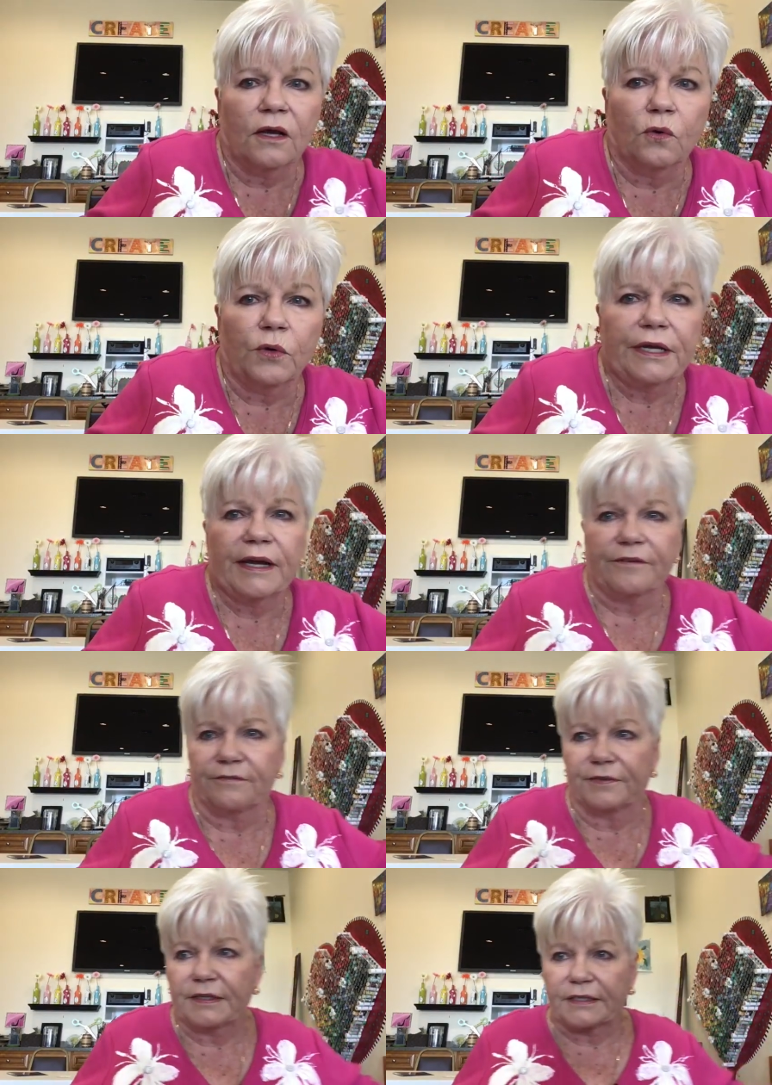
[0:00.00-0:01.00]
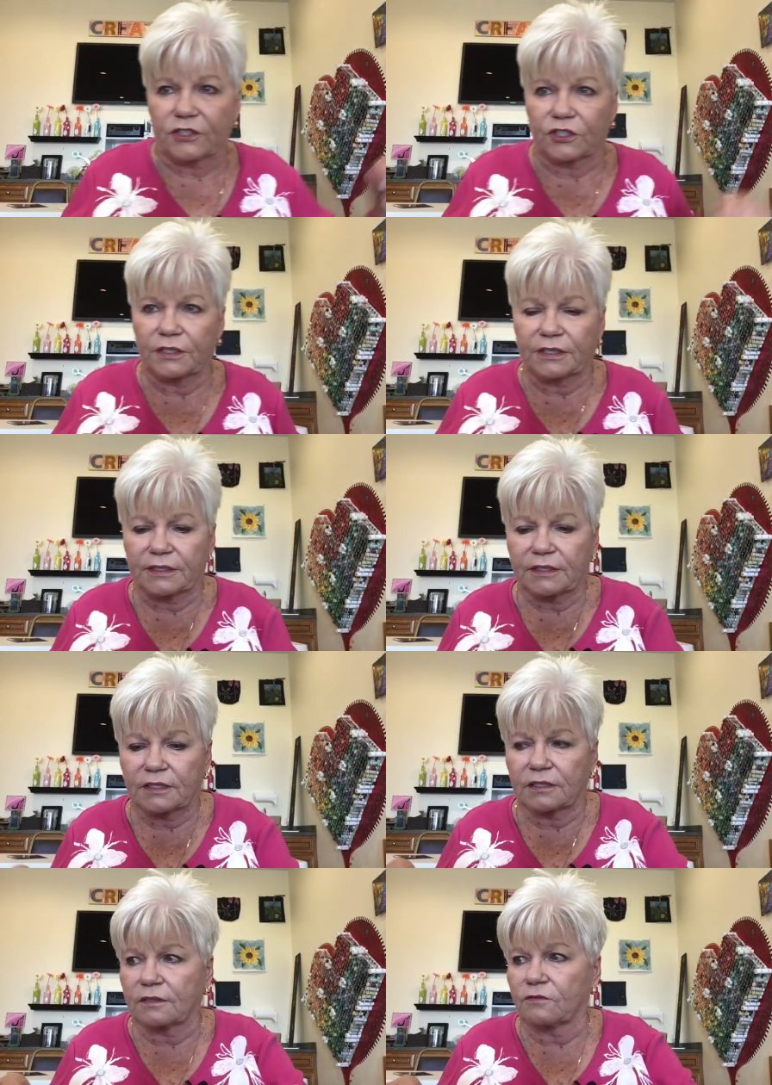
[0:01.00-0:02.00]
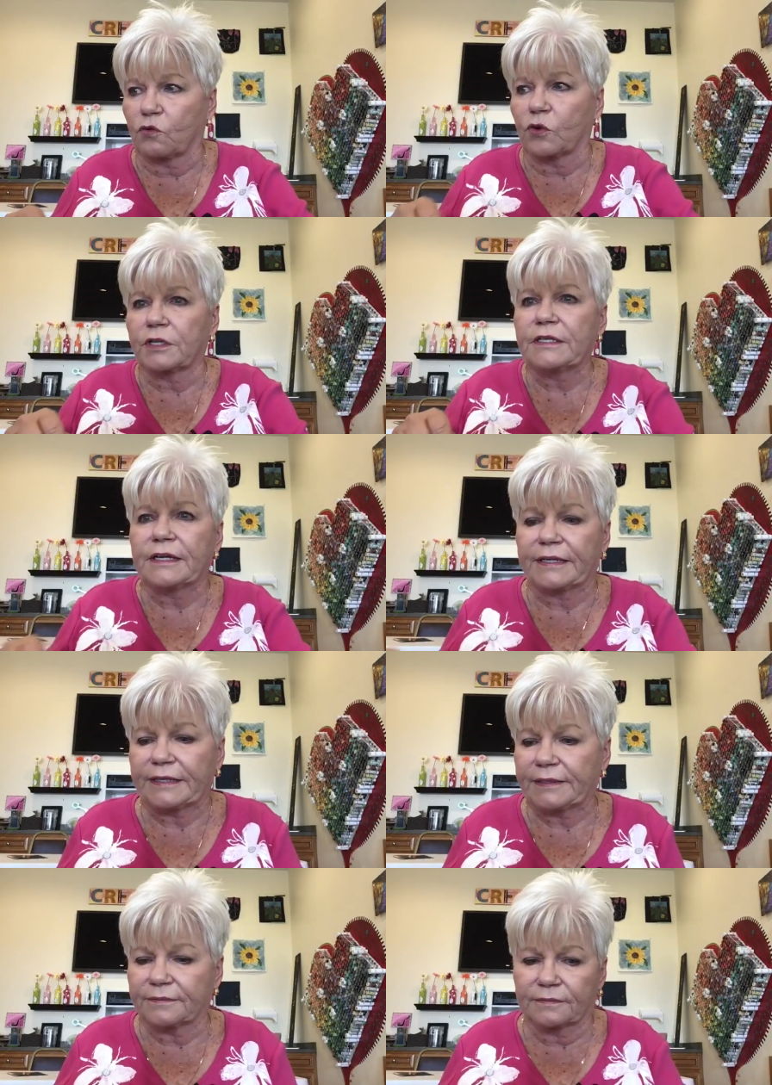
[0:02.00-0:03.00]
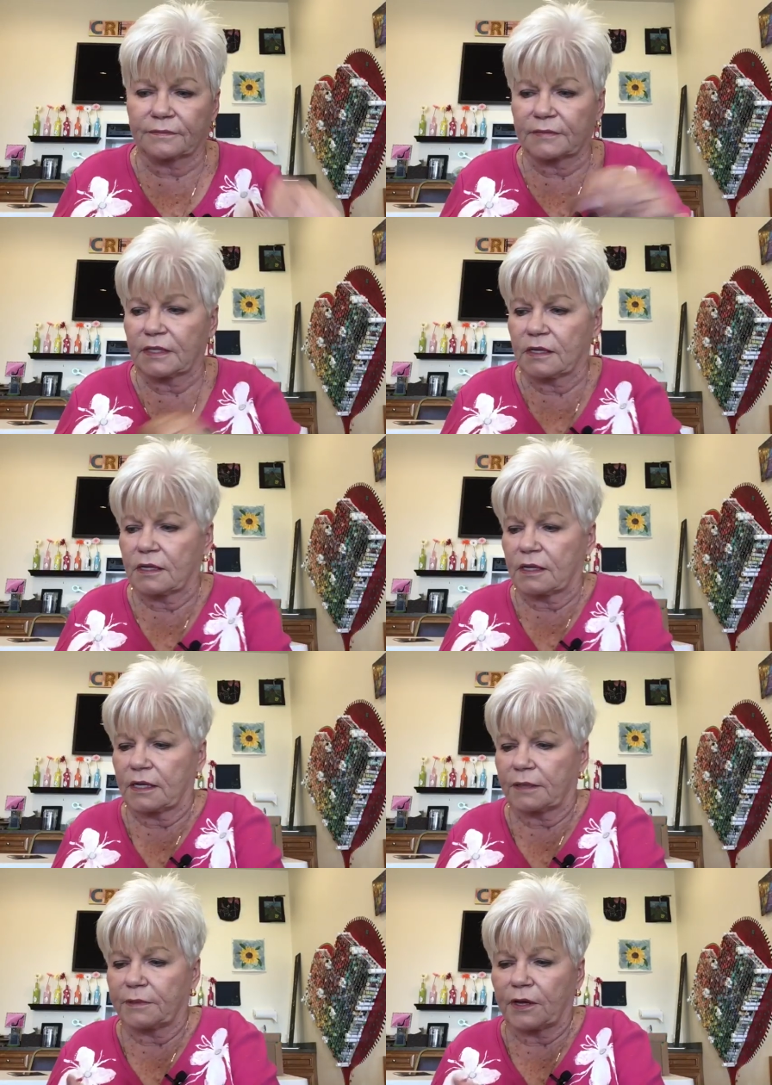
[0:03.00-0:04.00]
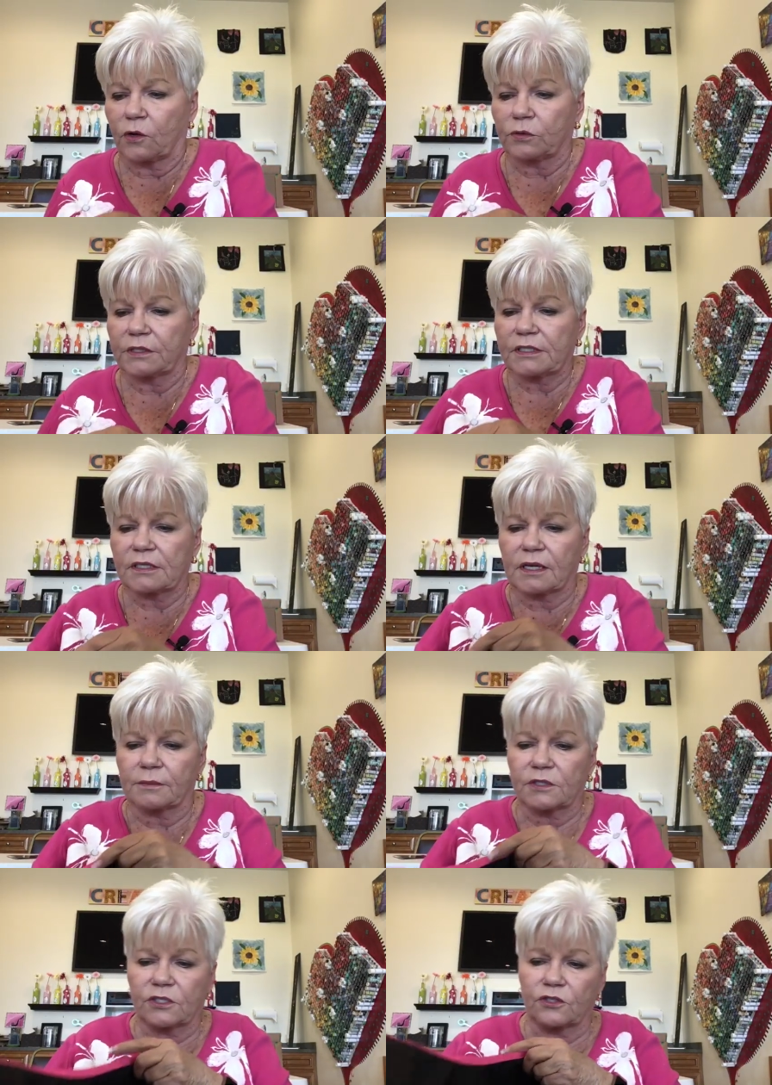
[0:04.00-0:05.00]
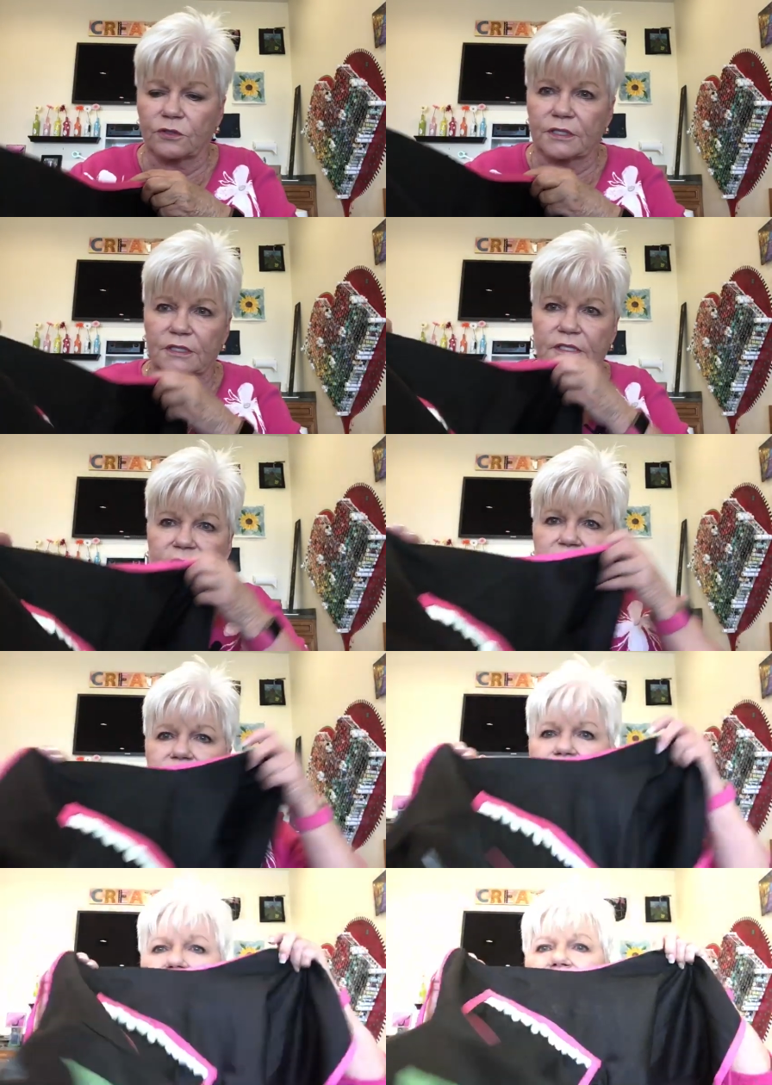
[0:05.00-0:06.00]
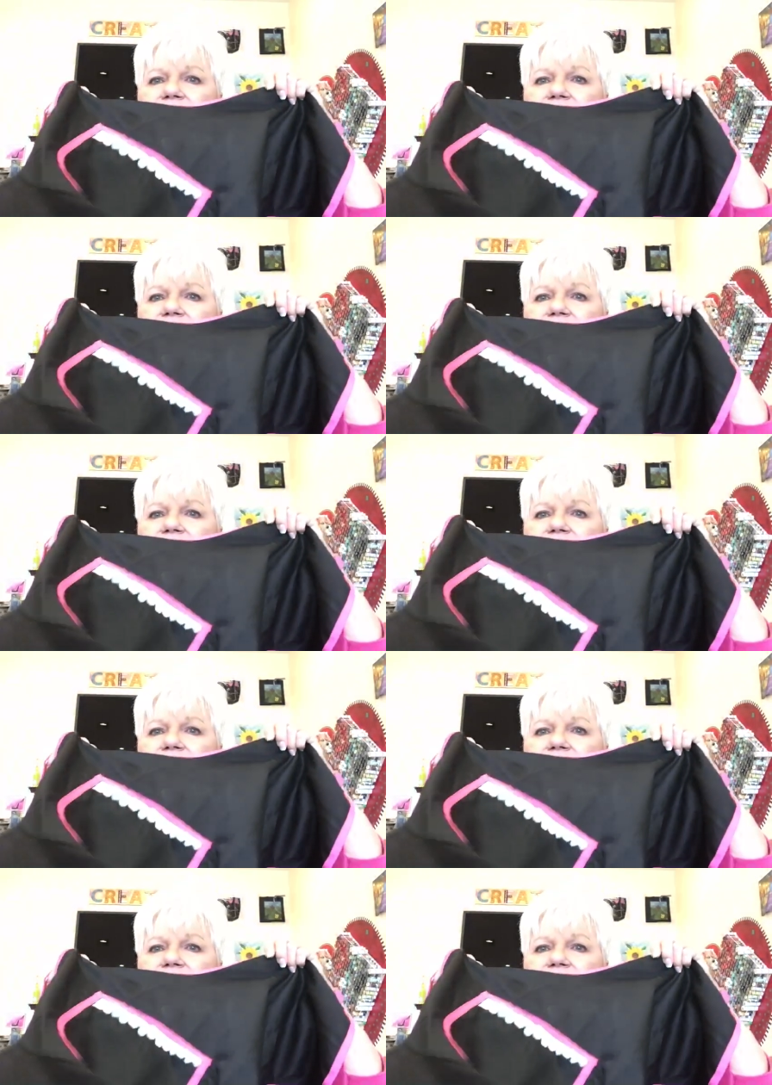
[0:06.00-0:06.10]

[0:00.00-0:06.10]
we have finished this for today. Let me hold this up so you can see. This